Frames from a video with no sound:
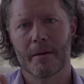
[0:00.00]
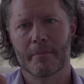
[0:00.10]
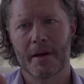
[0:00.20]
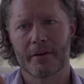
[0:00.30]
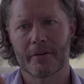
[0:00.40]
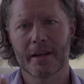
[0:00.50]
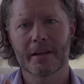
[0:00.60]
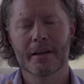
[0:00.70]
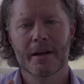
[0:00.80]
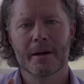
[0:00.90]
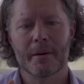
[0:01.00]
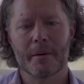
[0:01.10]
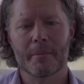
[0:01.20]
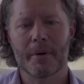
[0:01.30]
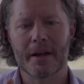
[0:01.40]
bettering,
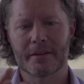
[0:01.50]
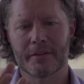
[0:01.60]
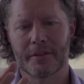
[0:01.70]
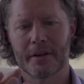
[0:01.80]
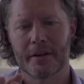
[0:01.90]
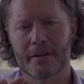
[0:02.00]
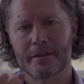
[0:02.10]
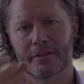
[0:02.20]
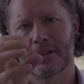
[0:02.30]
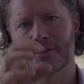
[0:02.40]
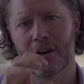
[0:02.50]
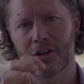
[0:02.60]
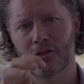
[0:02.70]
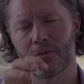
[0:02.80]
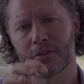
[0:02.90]
but the
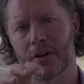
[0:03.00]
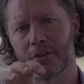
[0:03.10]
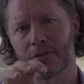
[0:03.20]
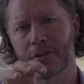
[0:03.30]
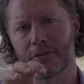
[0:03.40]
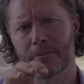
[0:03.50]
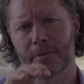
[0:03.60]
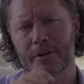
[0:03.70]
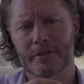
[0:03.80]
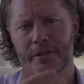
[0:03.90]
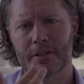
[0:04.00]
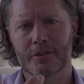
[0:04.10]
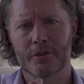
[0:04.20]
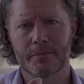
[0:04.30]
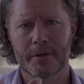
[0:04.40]
situation was also different because these
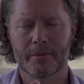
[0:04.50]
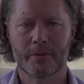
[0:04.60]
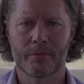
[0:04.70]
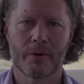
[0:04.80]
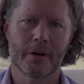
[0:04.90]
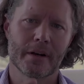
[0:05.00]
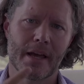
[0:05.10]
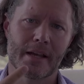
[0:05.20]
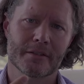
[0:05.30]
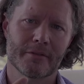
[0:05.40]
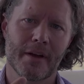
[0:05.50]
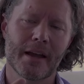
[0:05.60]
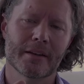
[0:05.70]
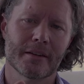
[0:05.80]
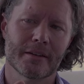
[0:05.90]
2 people weren't as
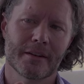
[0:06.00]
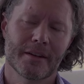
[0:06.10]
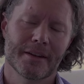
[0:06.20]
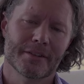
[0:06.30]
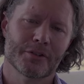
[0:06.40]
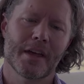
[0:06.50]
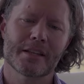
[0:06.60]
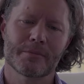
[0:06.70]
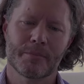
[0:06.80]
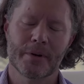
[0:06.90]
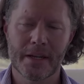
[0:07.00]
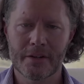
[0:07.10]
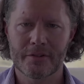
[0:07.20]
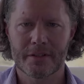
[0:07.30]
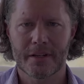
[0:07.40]
affected. So that's pretty
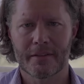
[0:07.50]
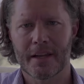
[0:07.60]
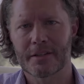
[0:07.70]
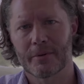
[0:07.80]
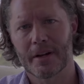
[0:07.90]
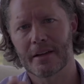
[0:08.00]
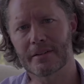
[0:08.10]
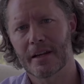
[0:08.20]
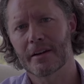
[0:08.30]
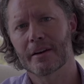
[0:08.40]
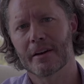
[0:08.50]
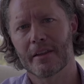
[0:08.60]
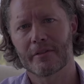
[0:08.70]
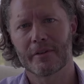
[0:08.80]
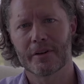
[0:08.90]
interesting. That's what I said in
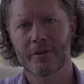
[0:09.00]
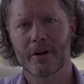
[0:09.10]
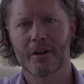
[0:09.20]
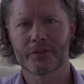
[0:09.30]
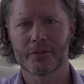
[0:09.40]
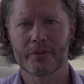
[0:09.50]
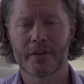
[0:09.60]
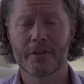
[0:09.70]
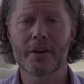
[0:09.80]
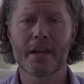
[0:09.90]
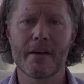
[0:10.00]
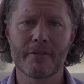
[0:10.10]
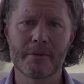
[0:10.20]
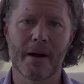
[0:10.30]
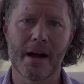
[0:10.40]
another video also. Not
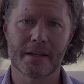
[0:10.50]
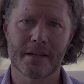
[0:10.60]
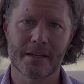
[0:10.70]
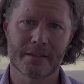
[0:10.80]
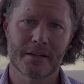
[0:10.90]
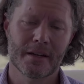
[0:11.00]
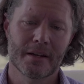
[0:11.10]
everybody is